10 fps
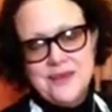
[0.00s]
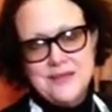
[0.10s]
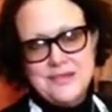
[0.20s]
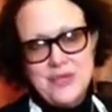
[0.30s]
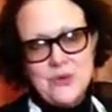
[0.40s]
and I'll
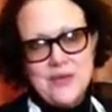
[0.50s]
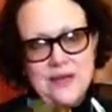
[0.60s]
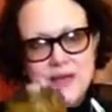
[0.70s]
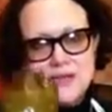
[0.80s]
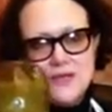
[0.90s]
see you
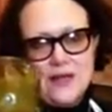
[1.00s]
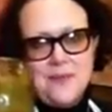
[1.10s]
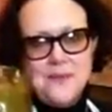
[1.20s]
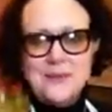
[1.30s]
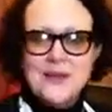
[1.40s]
again next
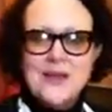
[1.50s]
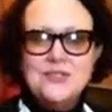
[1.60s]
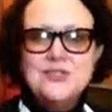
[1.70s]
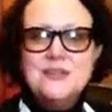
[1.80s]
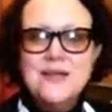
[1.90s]
time
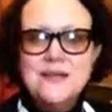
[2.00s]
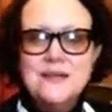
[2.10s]
on Suzanne